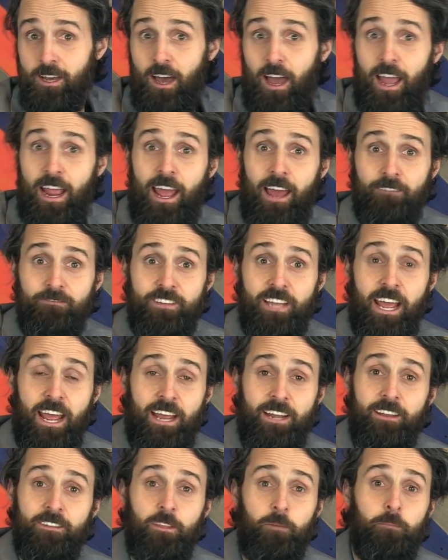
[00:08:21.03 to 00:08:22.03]
I have
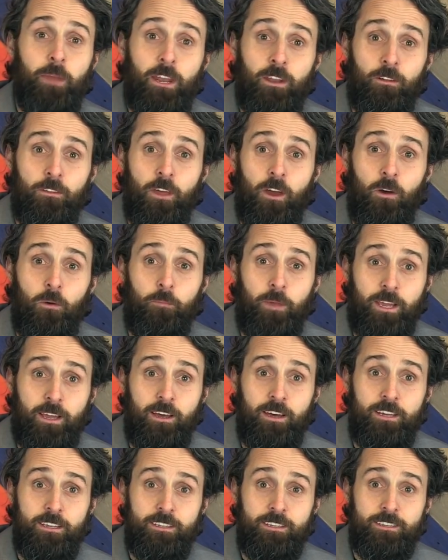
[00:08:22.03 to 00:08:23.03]
Dan in the middle though,
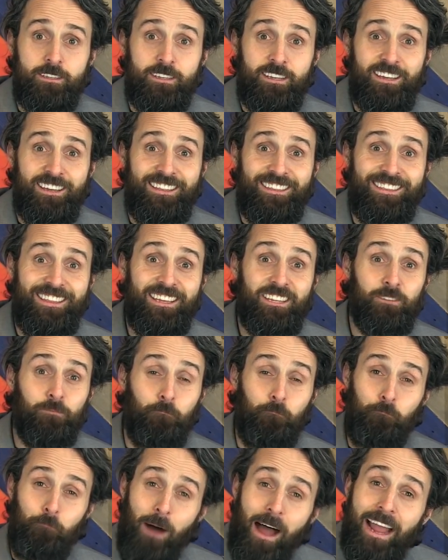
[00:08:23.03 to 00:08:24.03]
because this
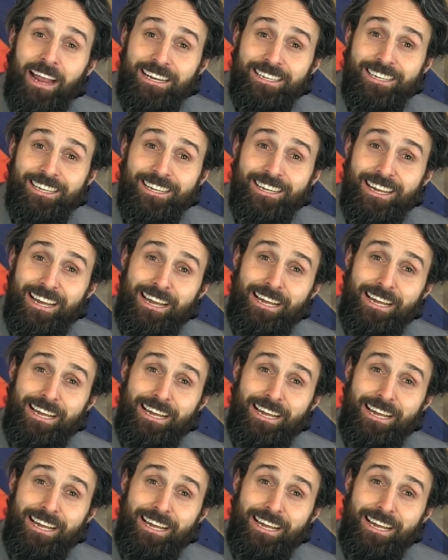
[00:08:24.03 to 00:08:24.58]
might,